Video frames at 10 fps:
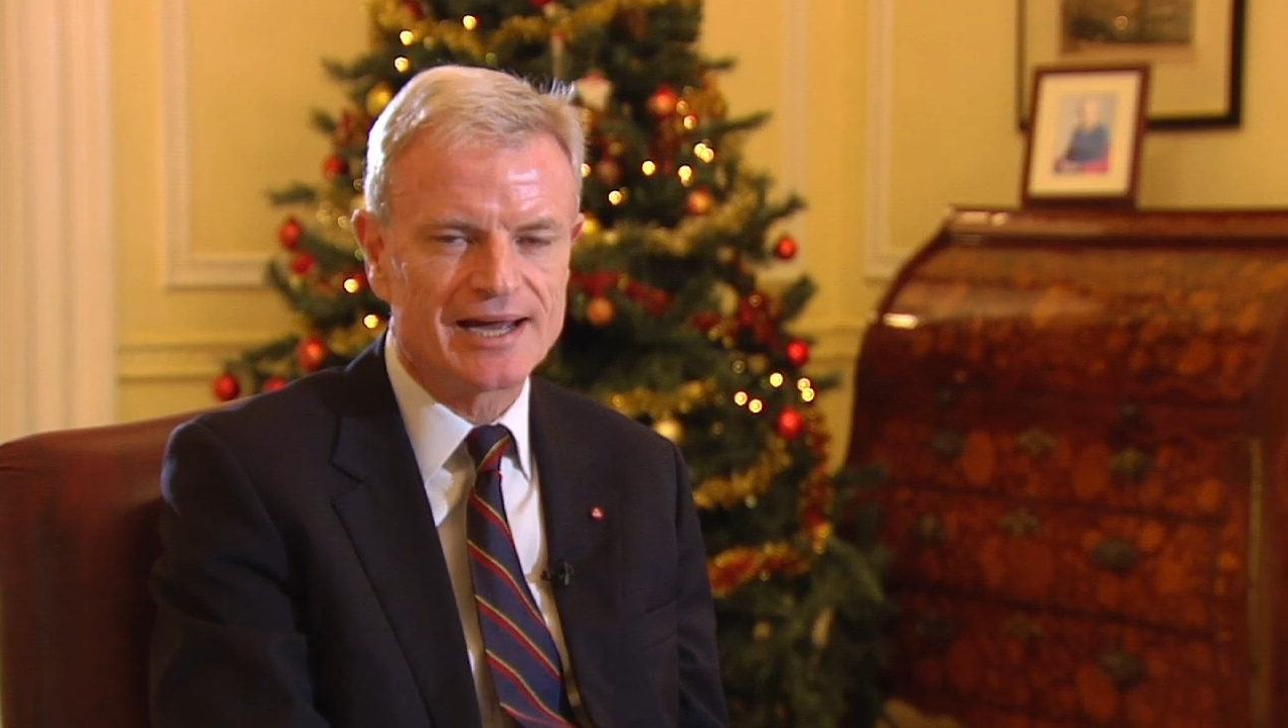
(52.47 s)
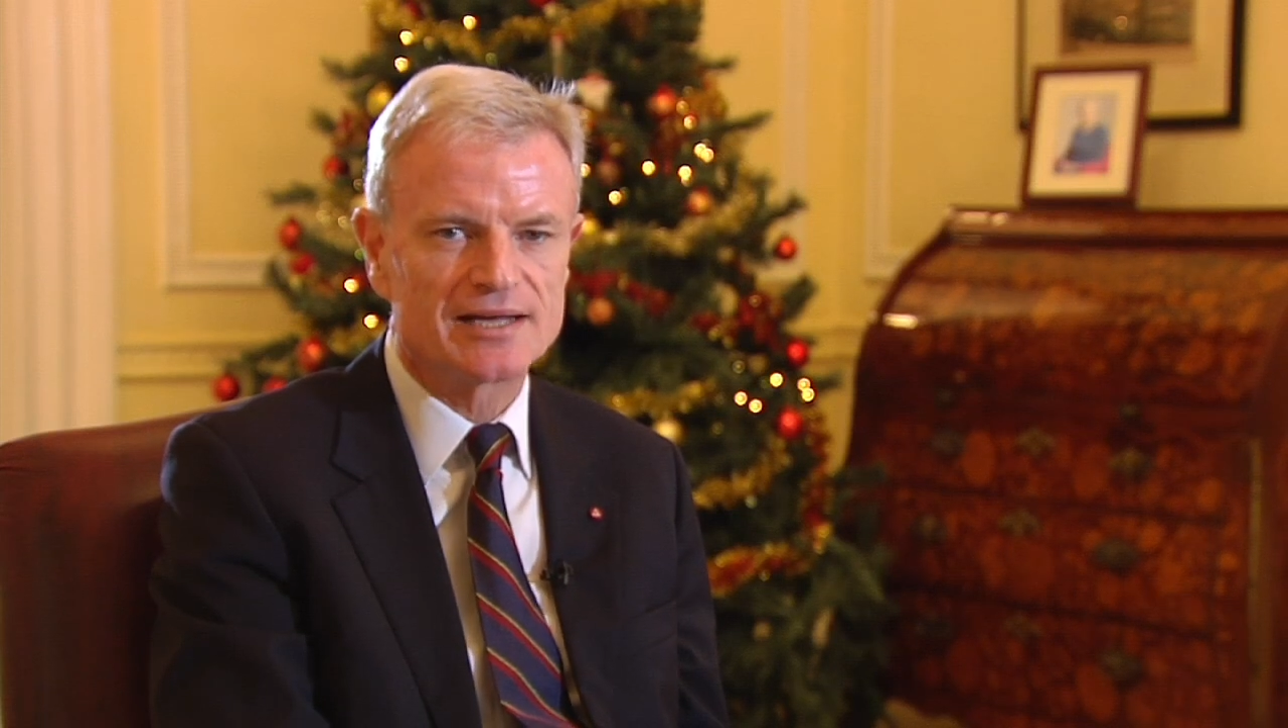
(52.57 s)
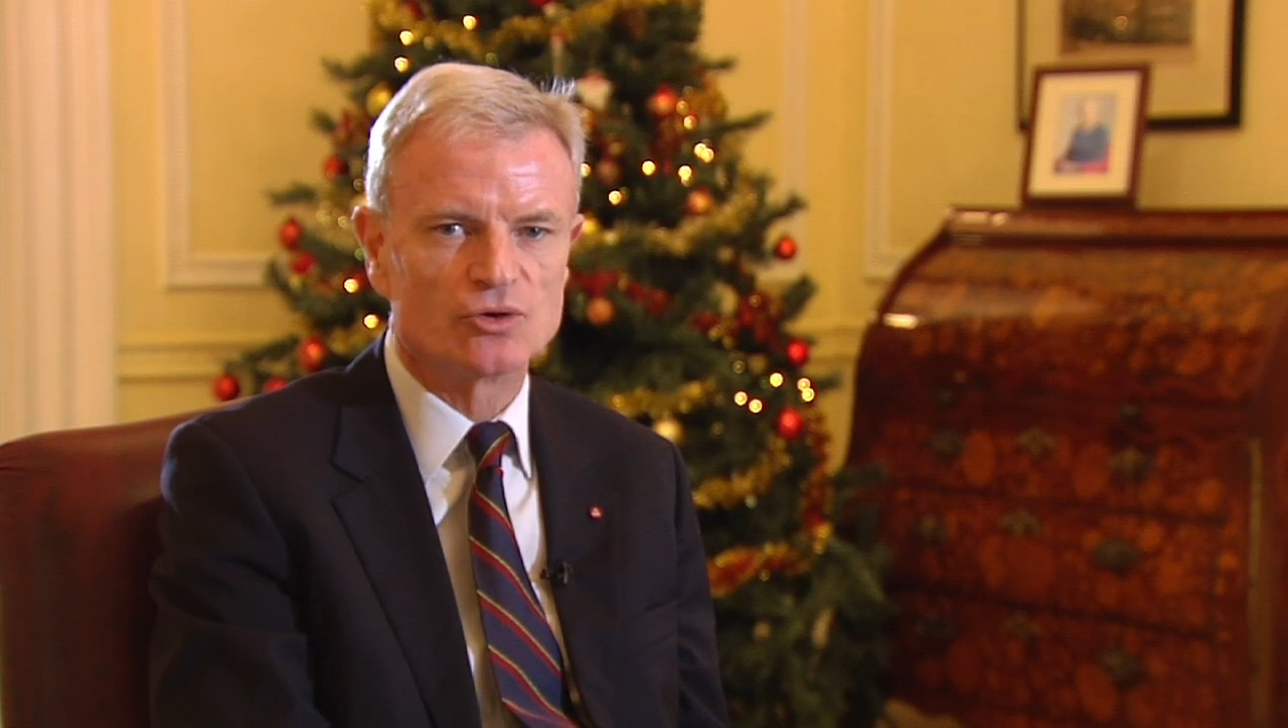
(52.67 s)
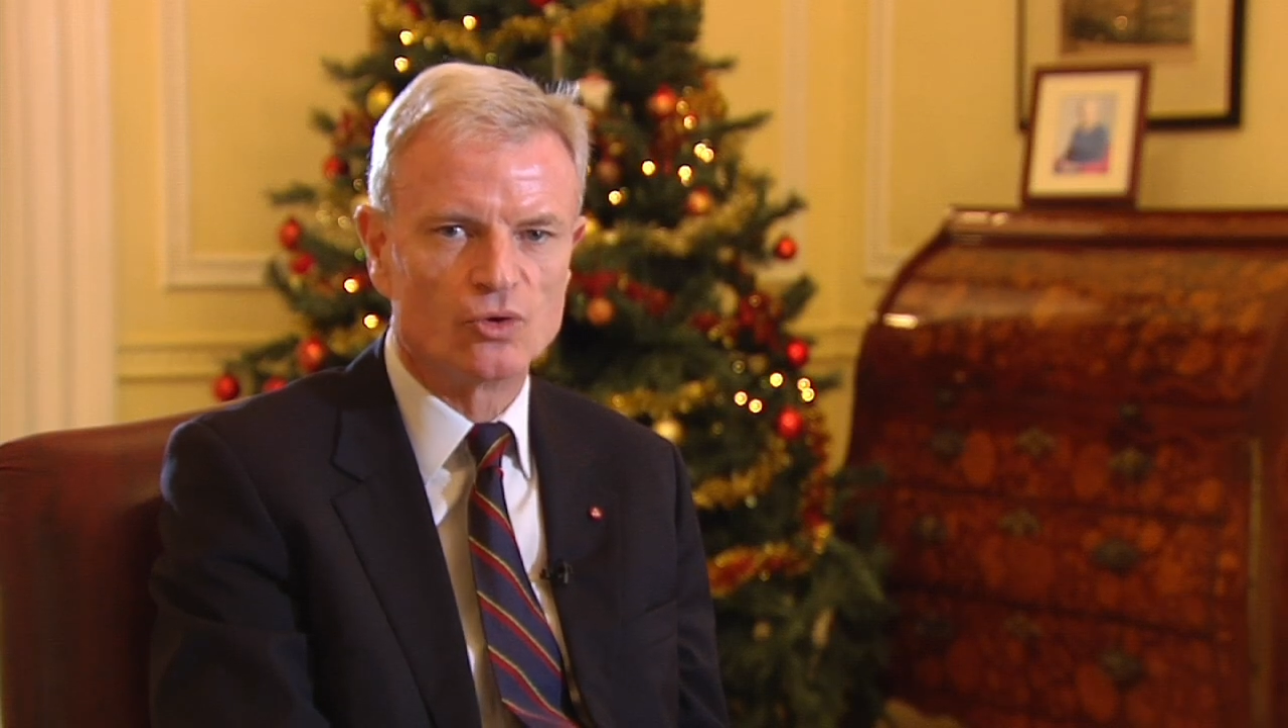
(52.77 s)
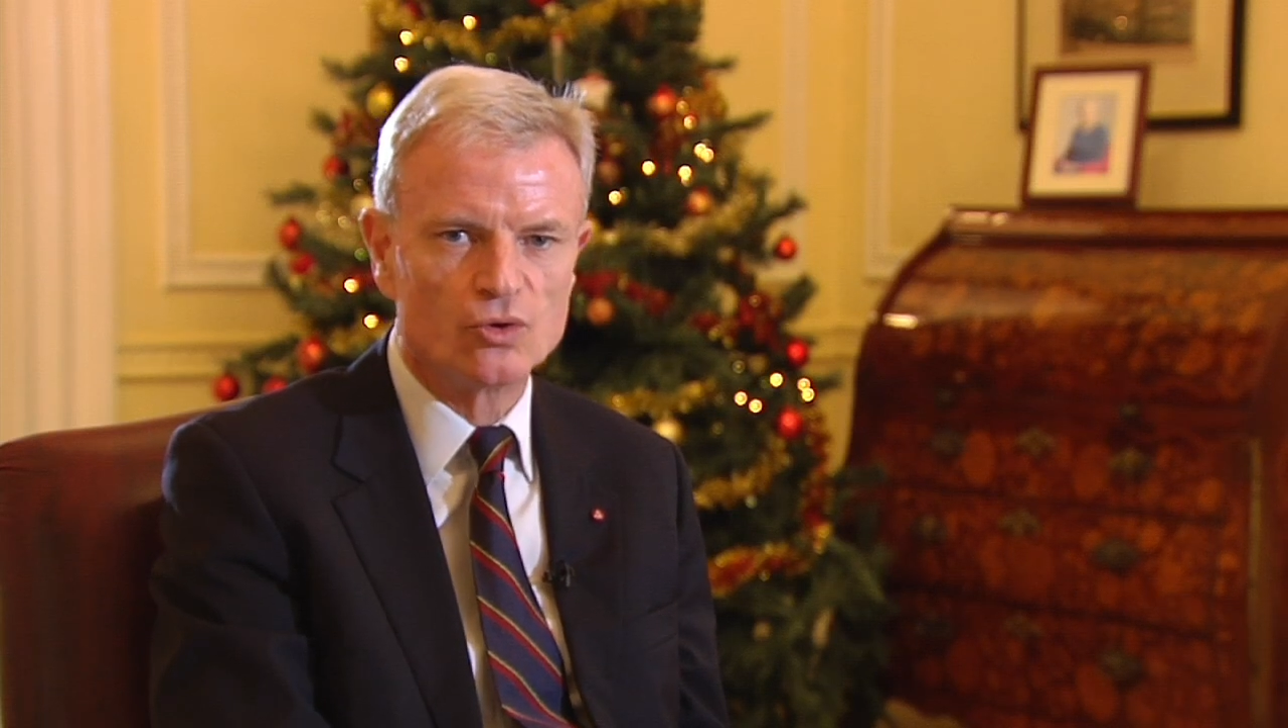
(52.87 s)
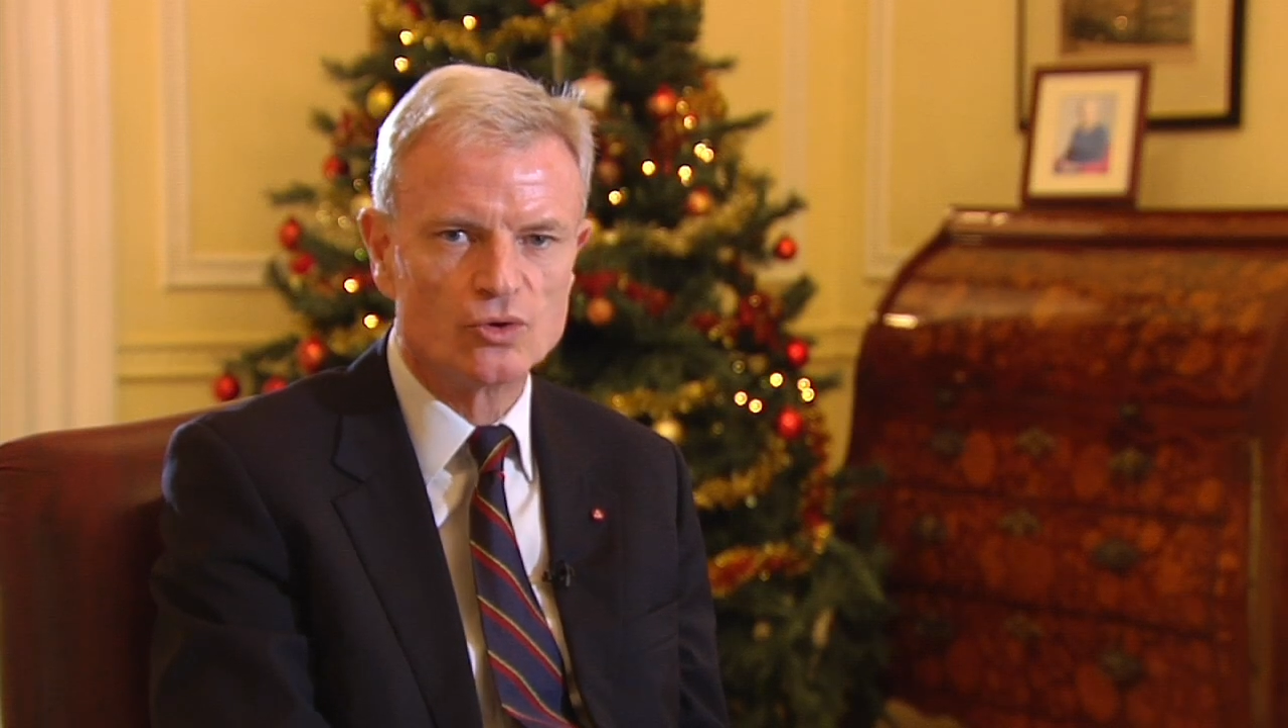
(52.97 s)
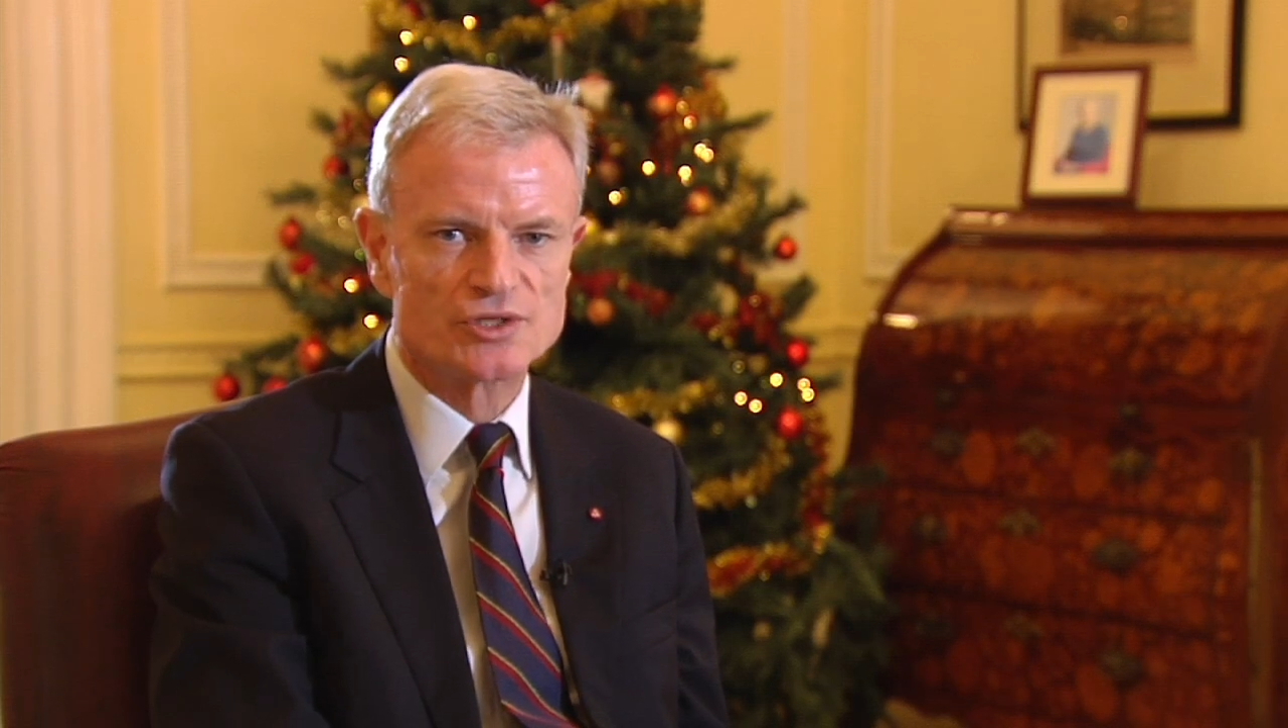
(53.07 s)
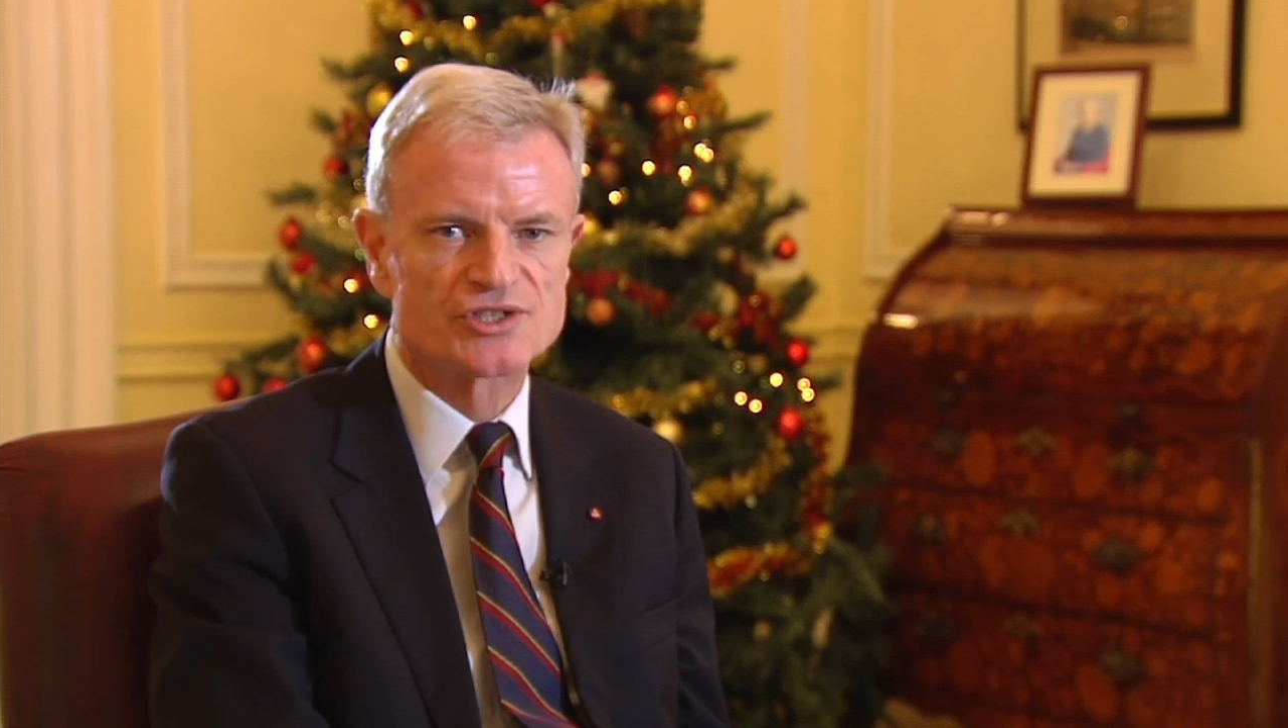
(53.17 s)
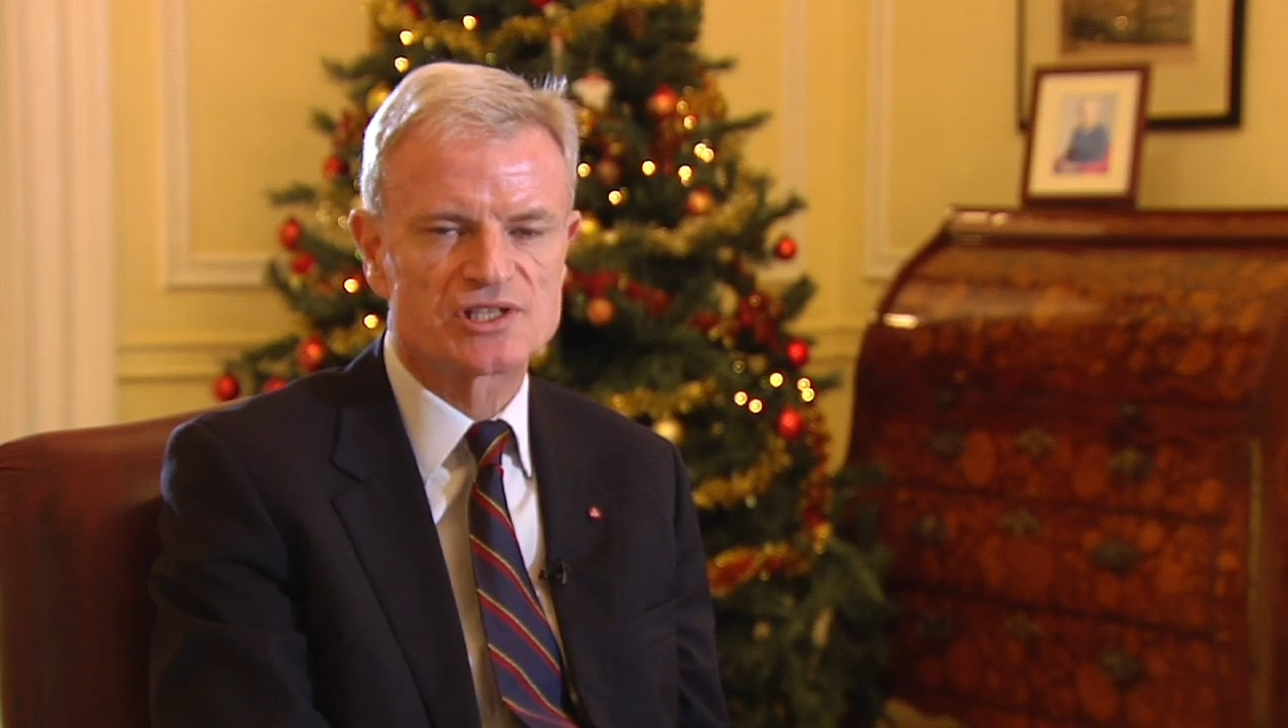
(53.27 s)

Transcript: and all